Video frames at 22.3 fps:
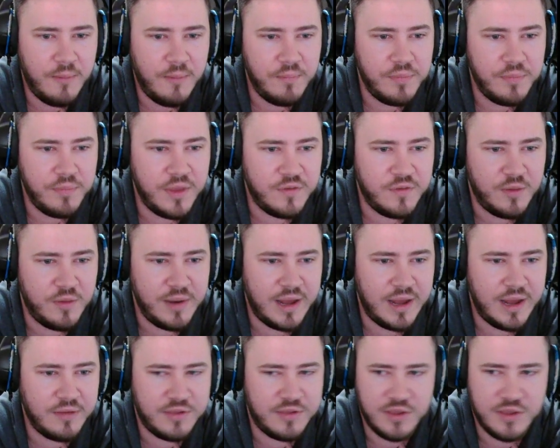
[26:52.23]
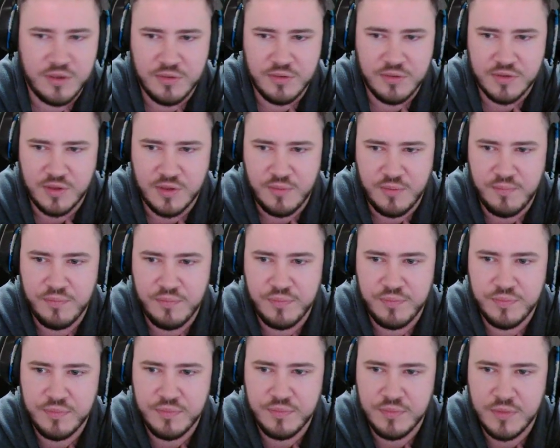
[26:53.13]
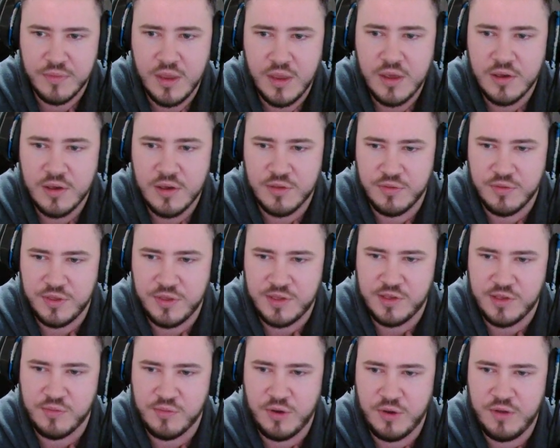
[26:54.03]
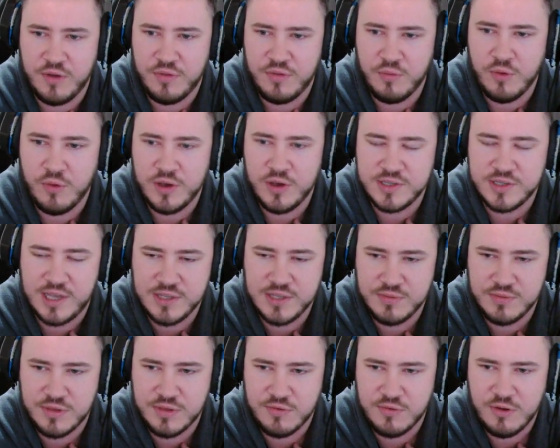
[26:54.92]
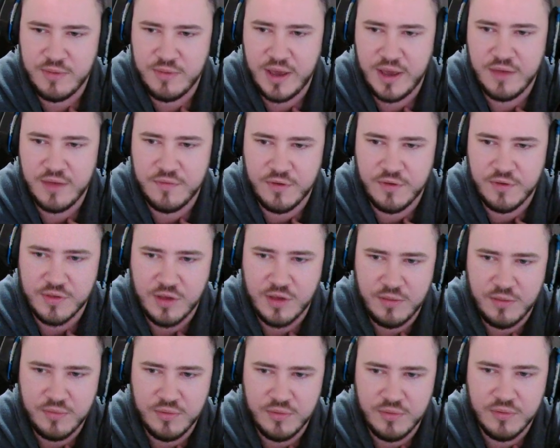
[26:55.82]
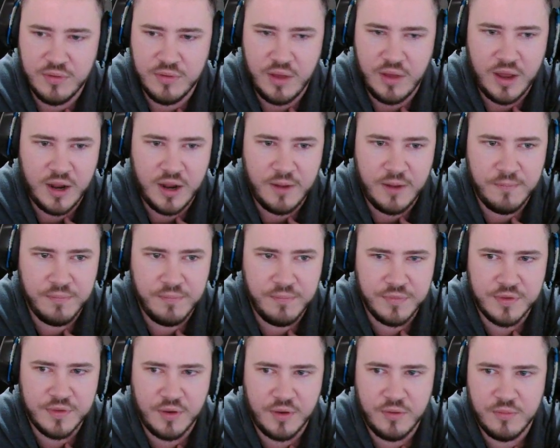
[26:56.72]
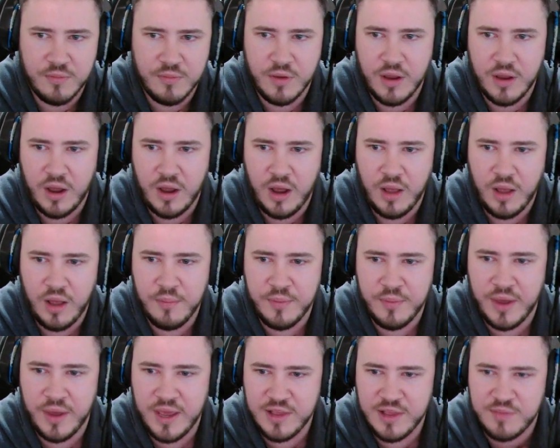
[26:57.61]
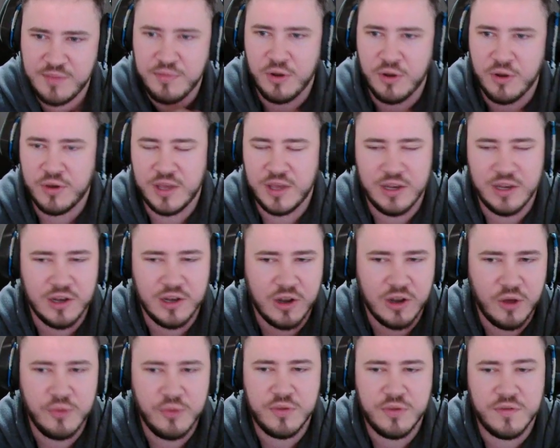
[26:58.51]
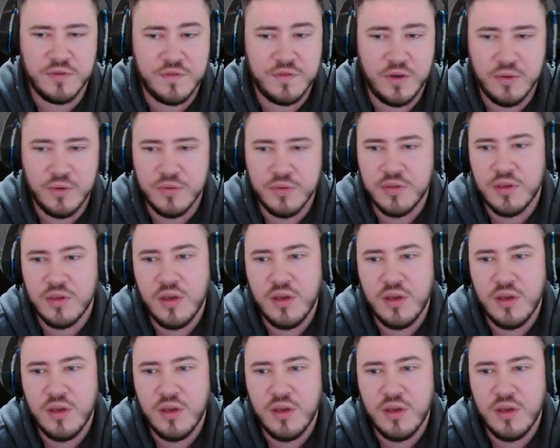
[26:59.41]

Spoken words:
if I'm allowed to use them, because this is one of the worst hands with 3-bet, for example. But it's blocking loads of faults,